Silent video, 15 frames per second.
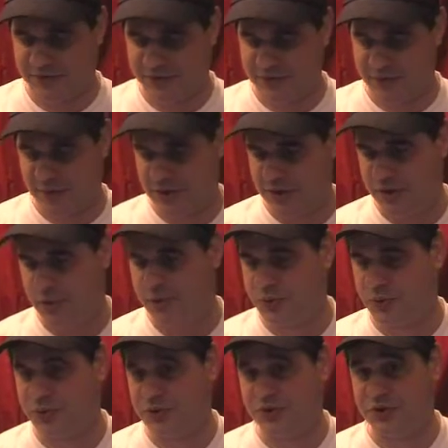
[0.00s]
some of the
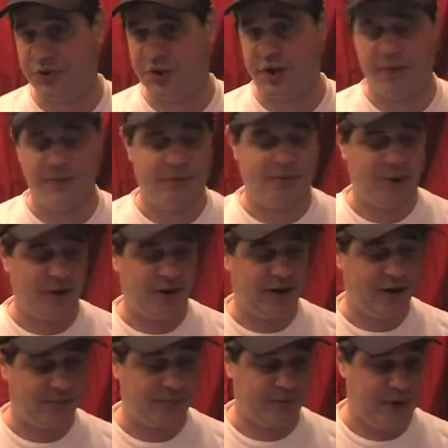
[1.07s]
users that come to Parlay
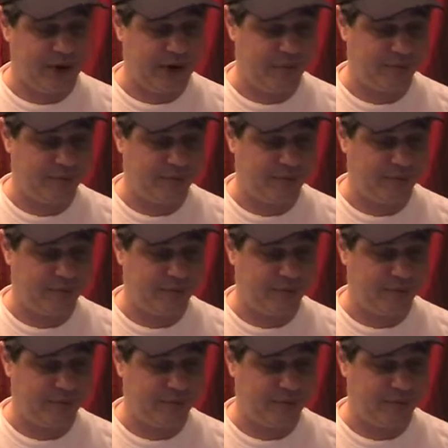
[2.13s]
Help or not.